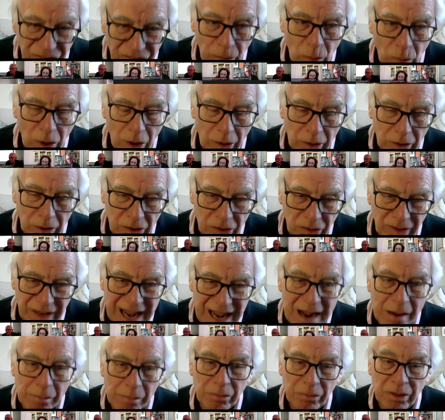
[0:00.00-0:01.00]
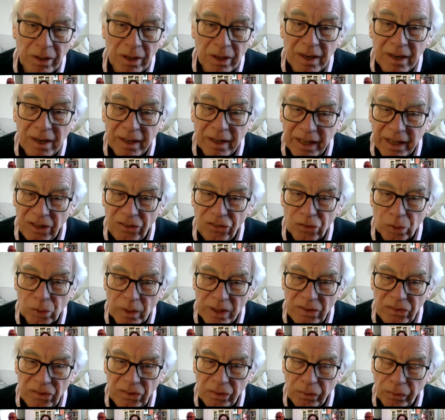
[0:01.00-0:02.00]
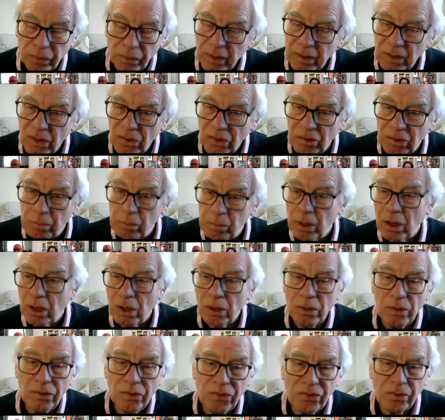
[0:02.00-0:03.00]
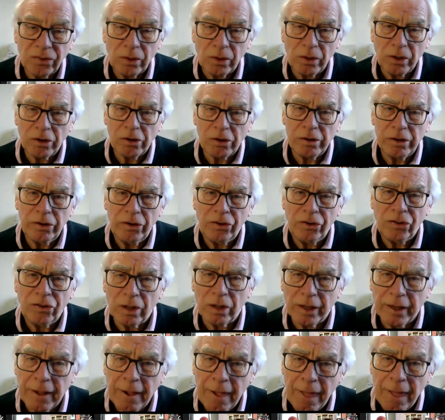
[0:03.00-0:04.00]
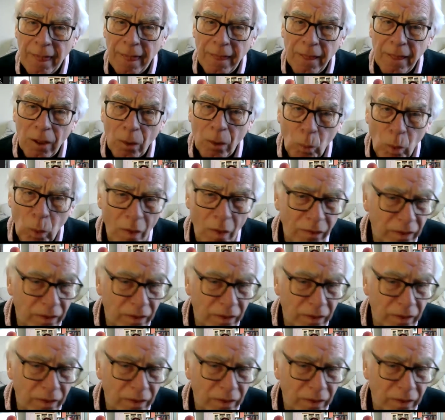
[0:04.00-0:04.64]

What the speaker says: what could happen in 2030, but also, crucially, what